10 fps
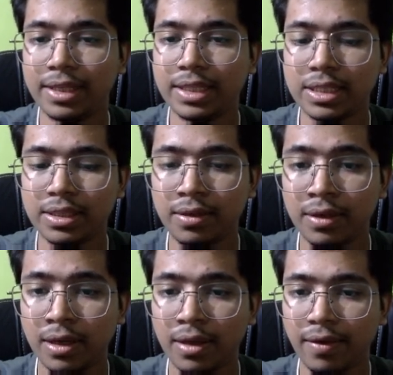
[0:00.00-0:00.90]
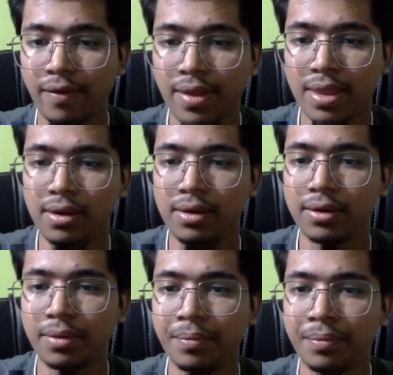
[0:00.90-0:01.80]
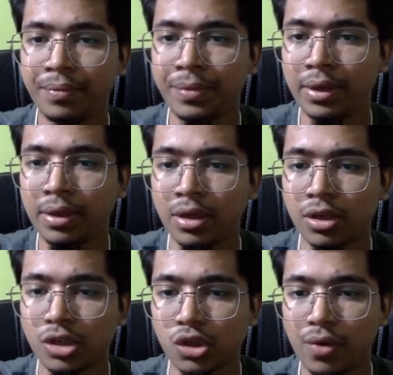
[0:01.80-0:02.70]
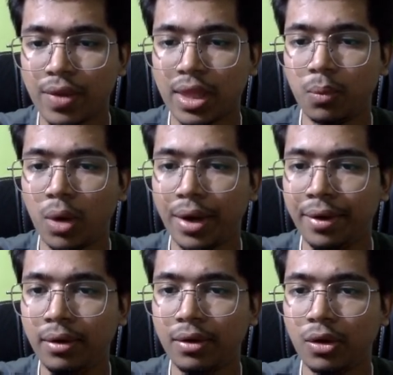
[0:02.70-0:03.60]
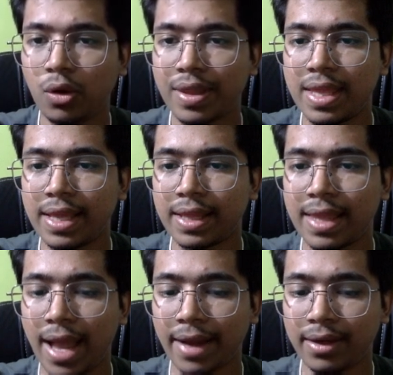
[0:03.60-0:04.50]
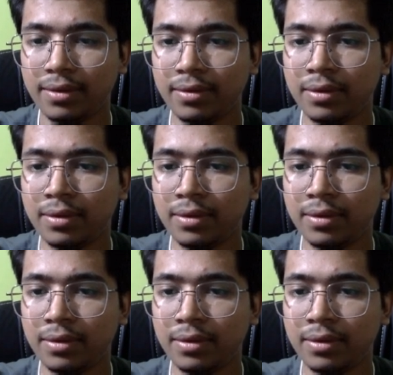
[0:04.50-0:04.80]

List result solution 1 dot zigzag.